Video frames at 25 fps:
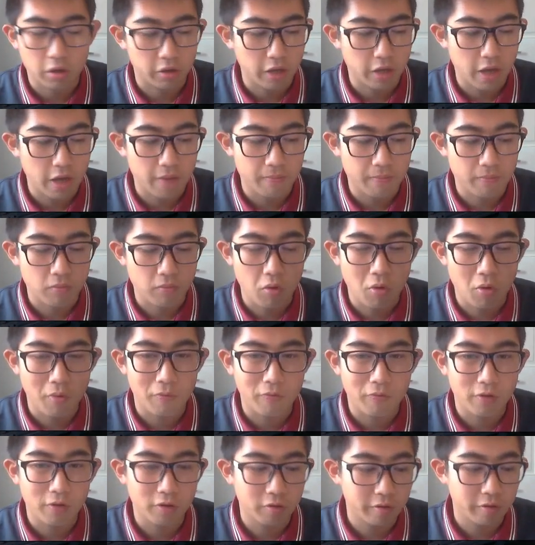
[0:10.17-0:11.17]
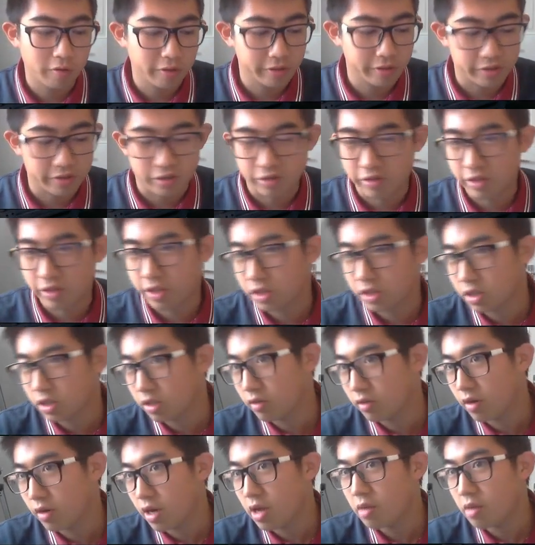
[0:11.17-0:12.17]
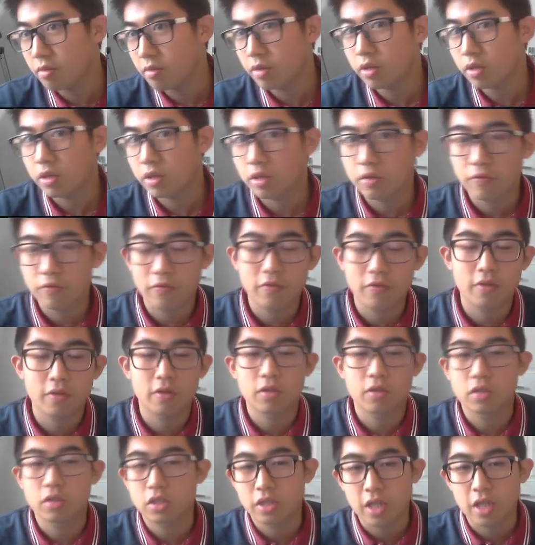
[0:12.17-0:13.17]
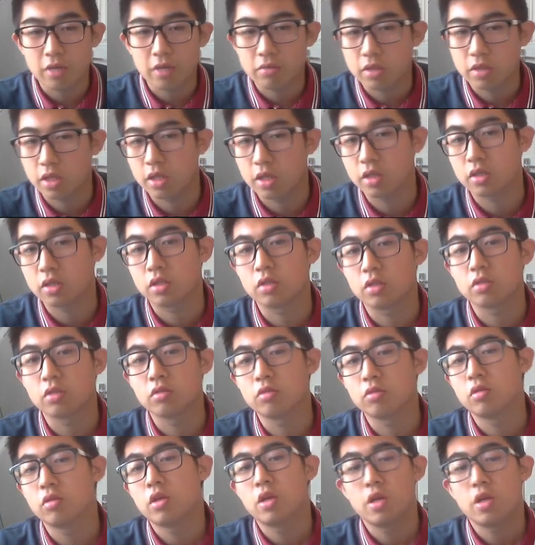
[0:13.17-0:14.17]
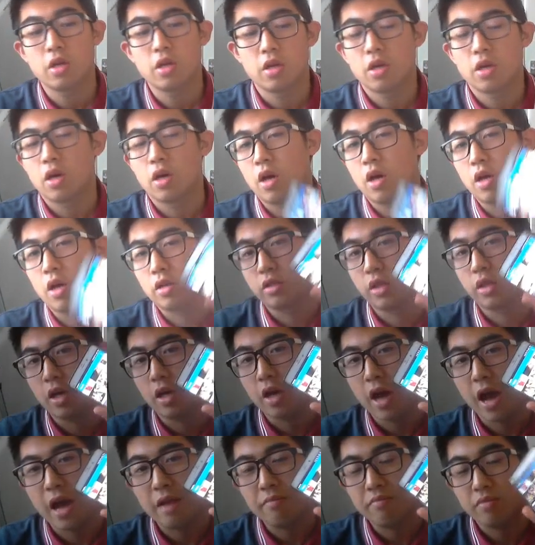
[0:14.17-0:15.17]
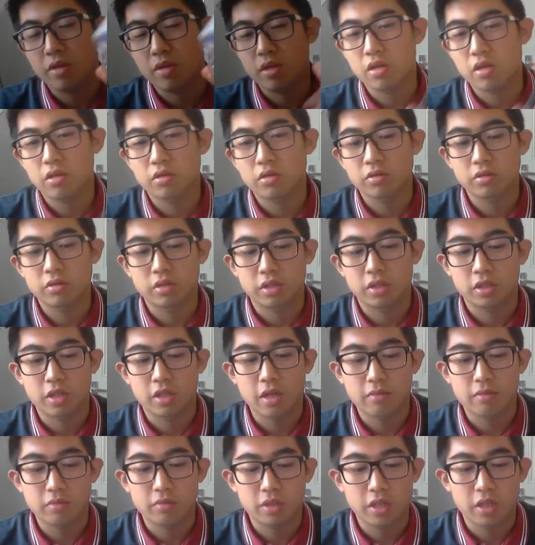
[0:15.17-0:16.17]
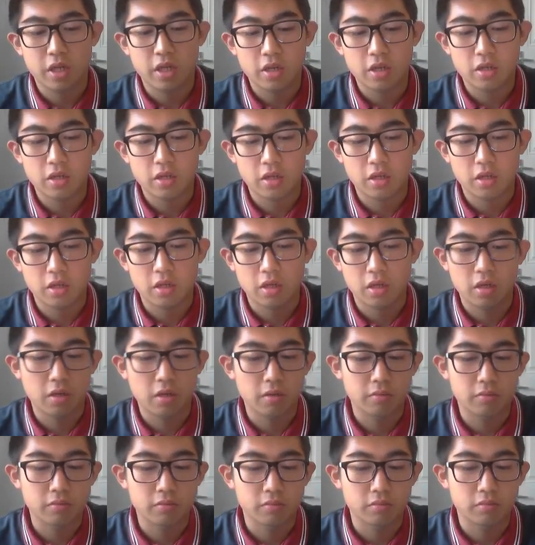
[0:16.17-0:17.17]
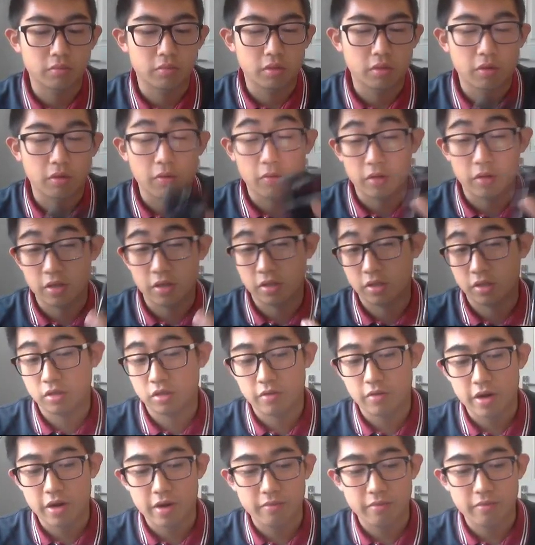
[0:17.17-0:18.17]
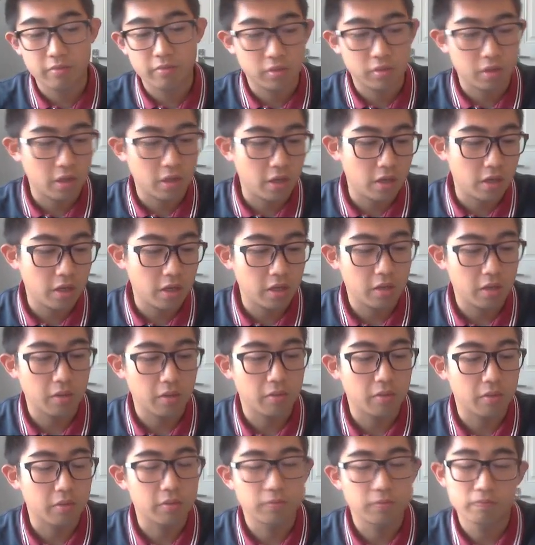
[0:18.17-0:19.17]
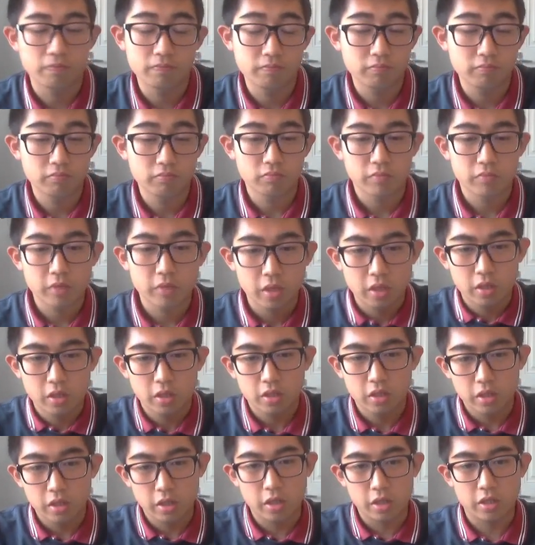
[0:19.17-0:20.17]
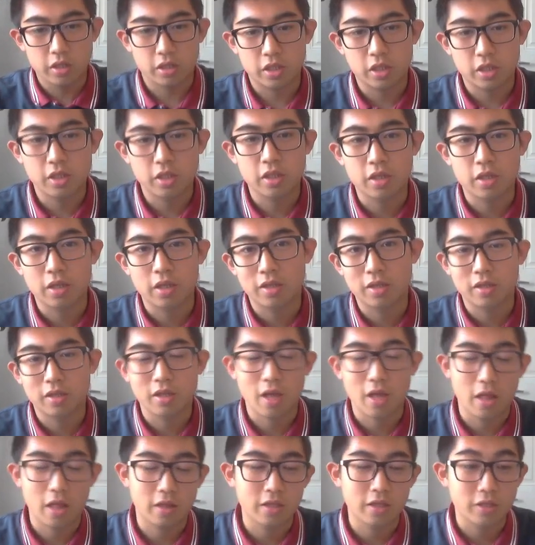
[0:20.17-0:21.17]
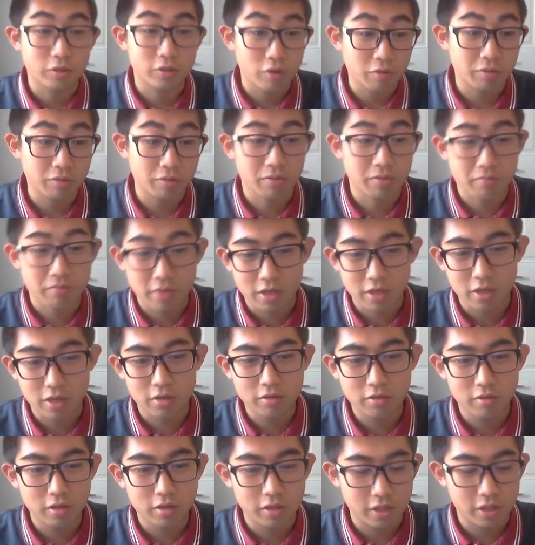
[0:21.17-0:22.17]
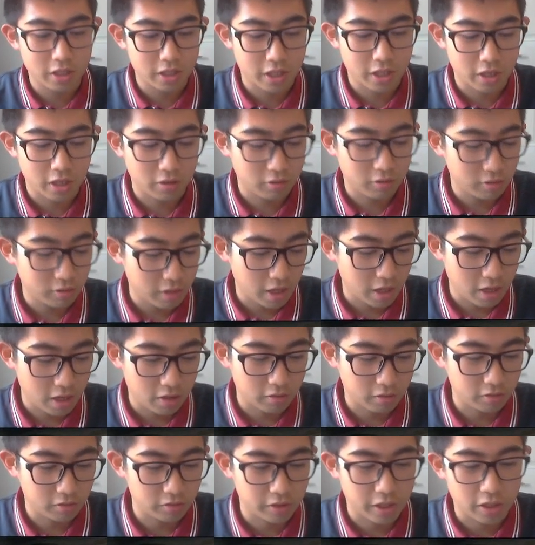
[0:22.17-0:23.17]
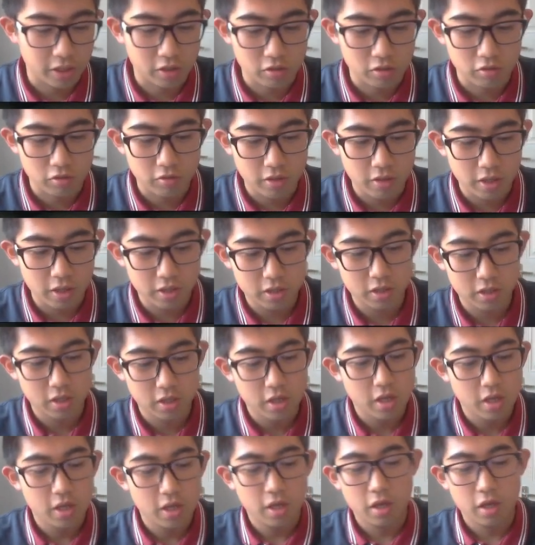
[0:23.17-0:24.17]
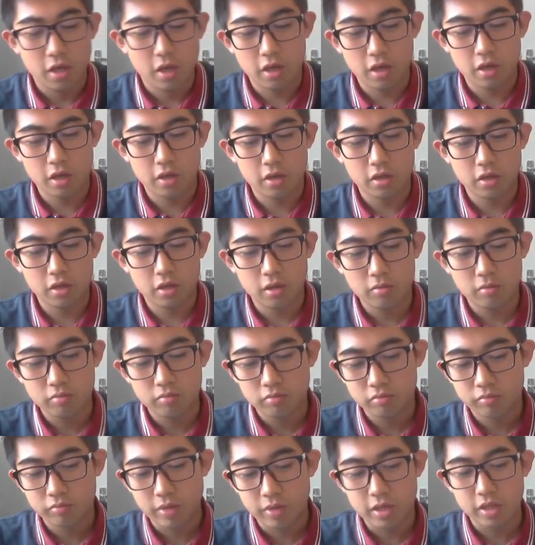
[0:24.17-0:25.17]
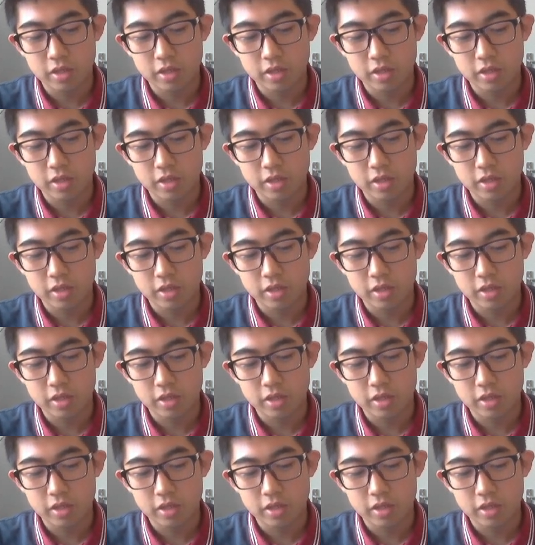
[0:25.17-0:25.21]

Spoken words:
get more followers on Instagram and Snapchat. Yeah, add me on Snapchat, or Instagram. The It's in the description below, the details how you can do that. And apparently,